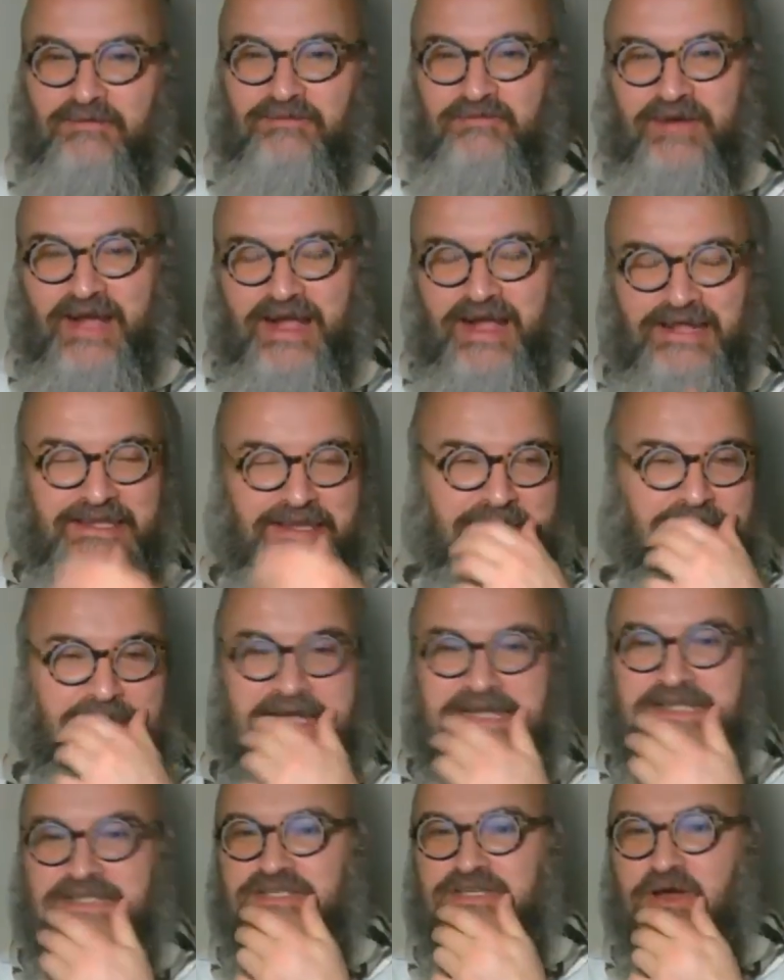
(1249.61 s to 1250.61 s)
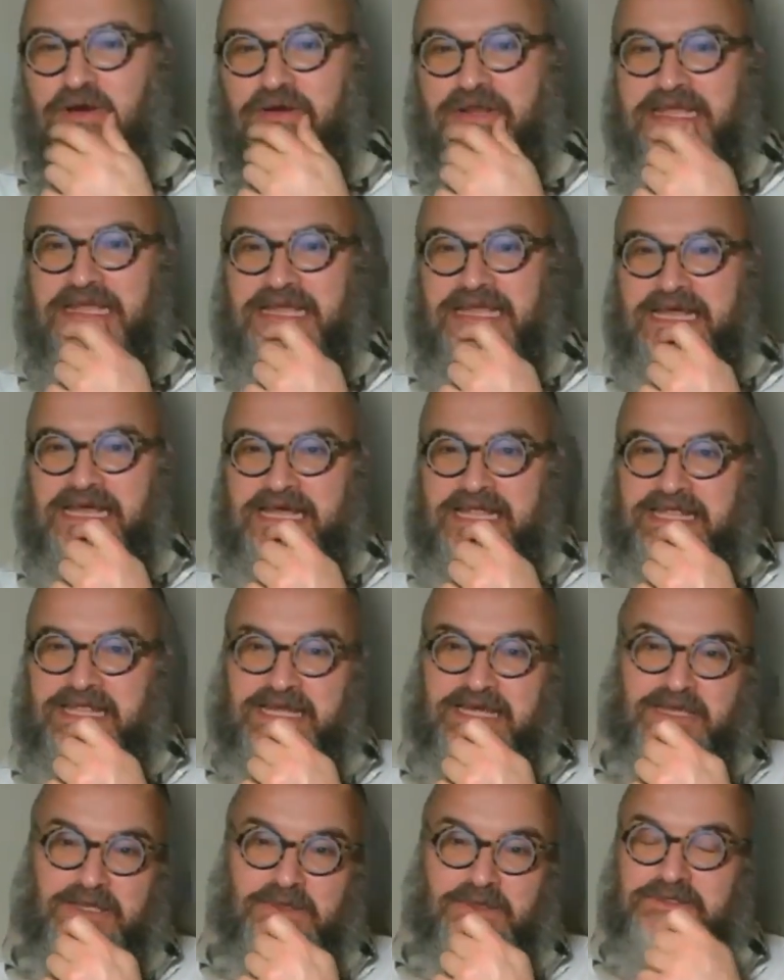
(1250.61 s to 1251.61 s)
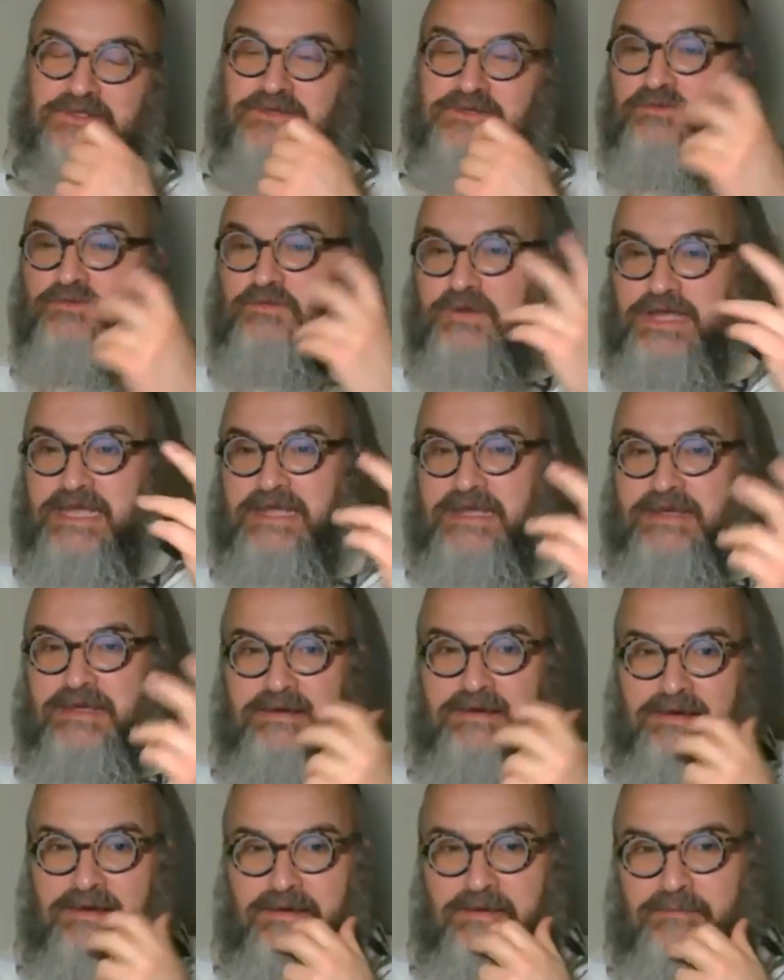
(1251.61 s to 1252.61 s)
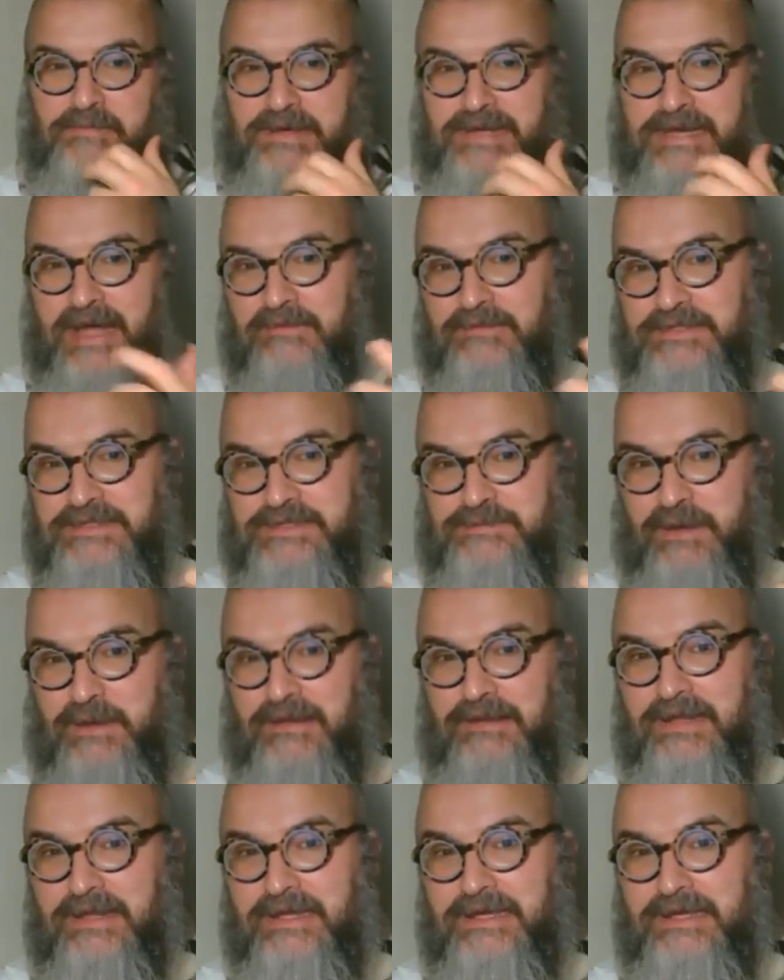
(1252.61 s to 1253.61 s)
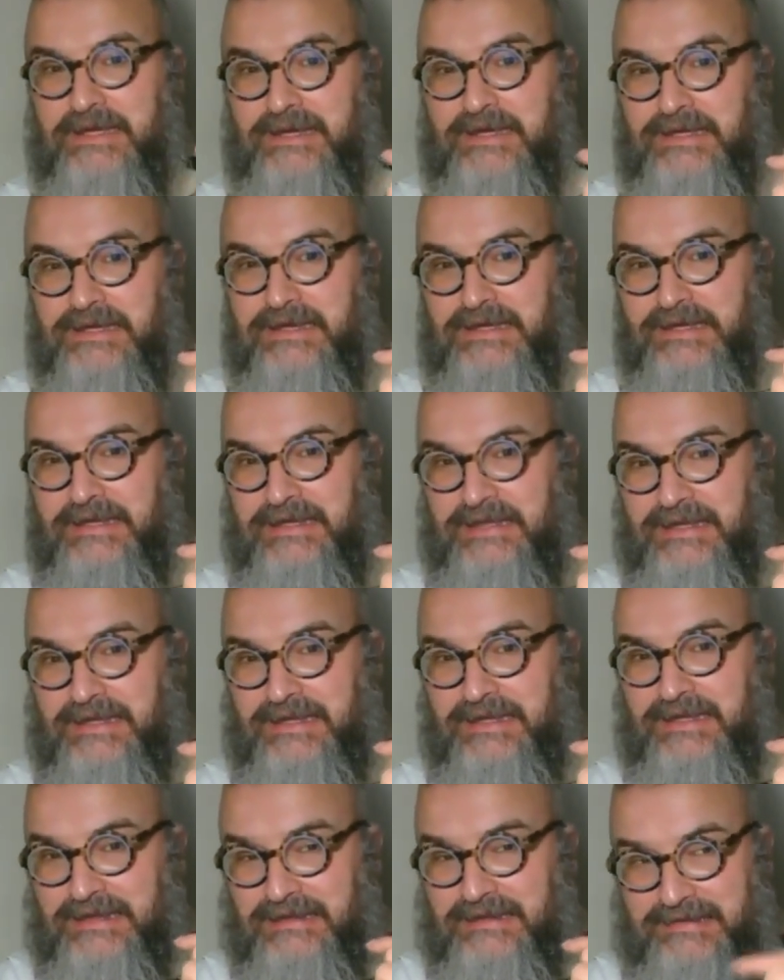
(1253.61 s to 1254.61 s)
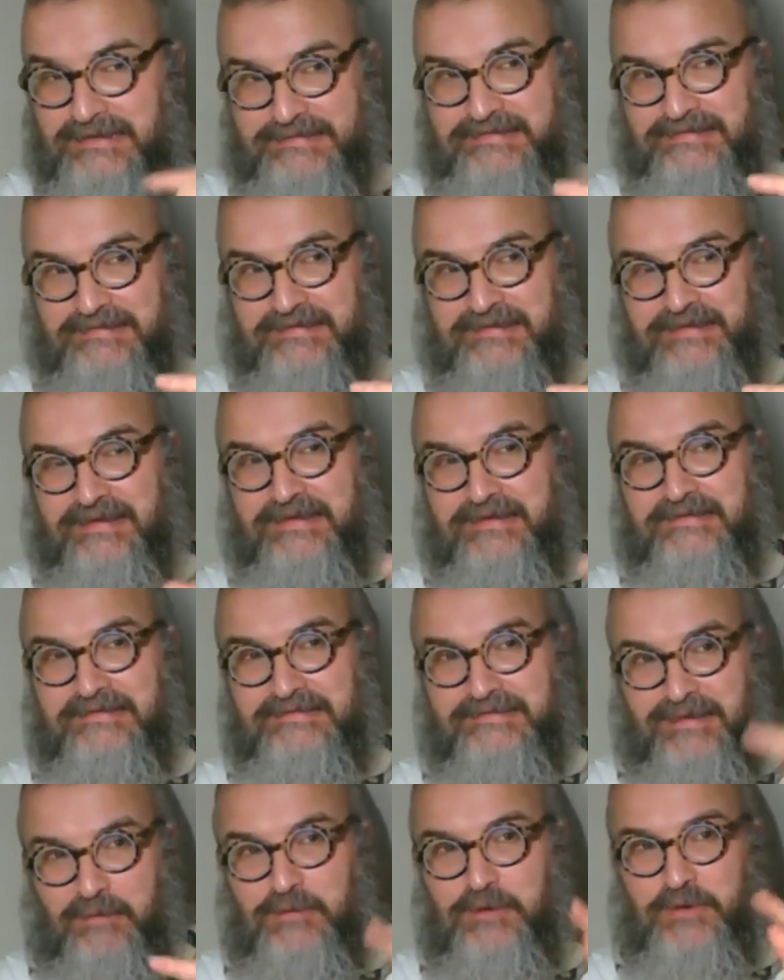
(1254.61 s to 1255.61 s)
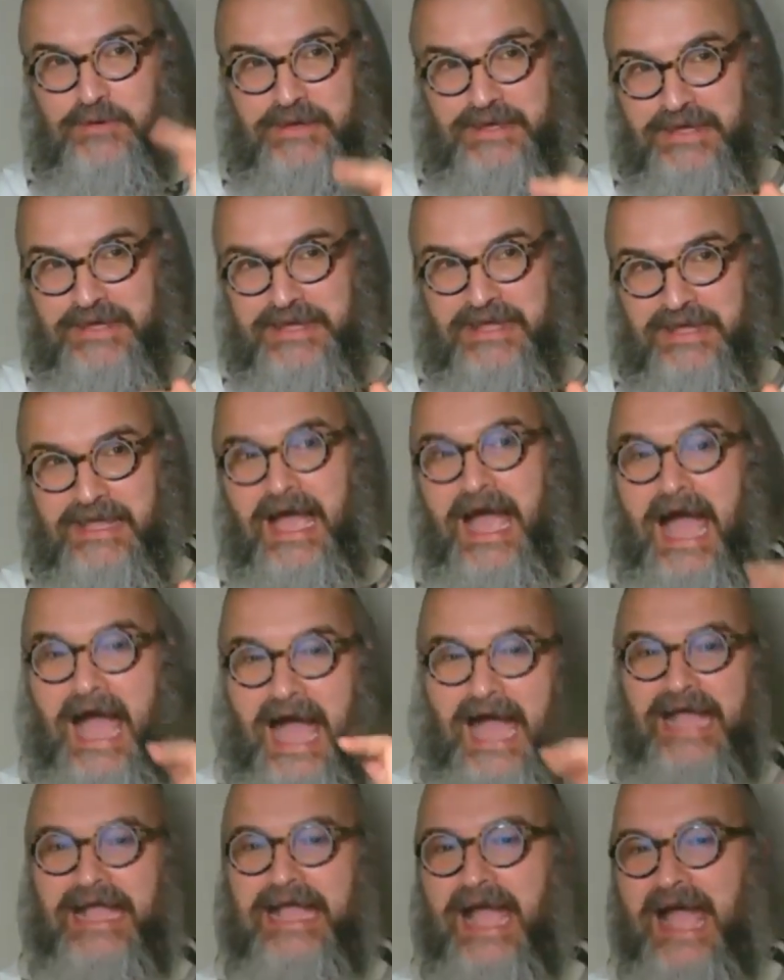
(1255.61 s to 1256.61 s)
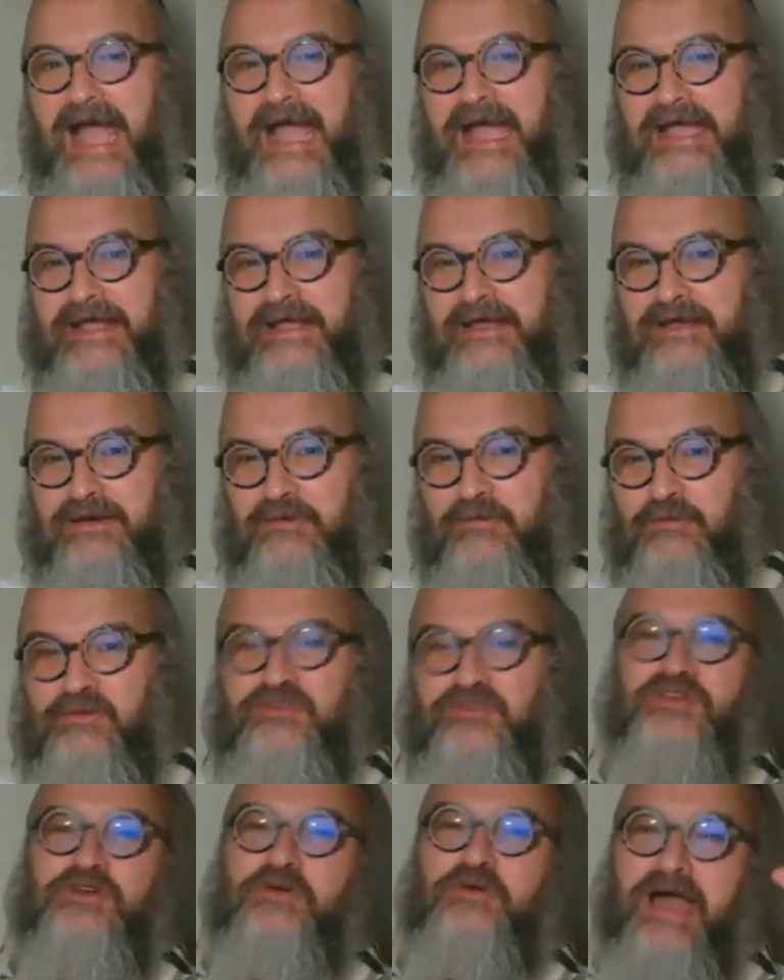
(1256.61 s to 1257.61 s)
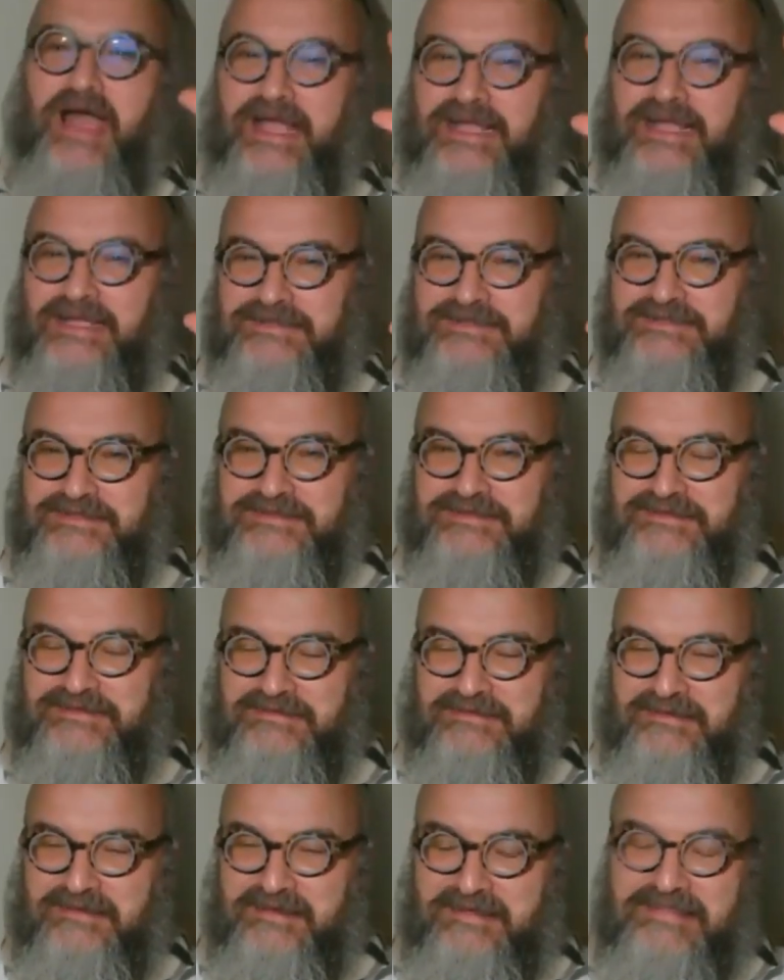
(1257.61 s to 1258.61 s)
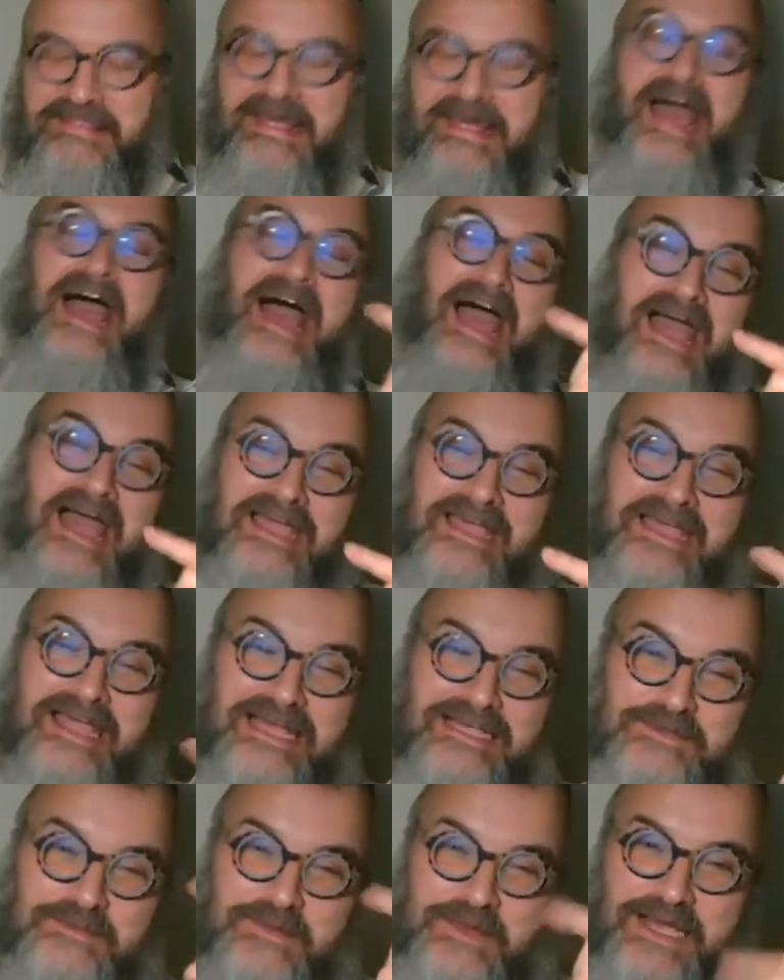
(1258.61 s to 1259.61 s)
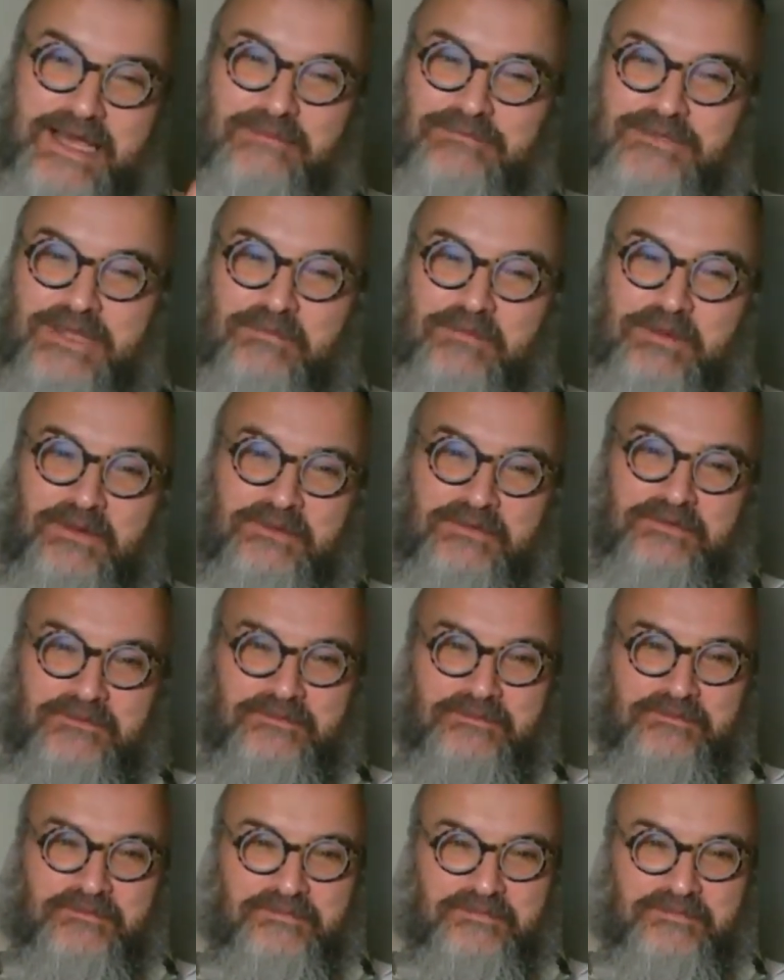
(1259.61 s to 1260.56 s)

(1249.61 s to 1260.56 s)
finally made Sony the inclusive we, but now it's spelled like this, W-E-I-I, with two I's. The I has become double.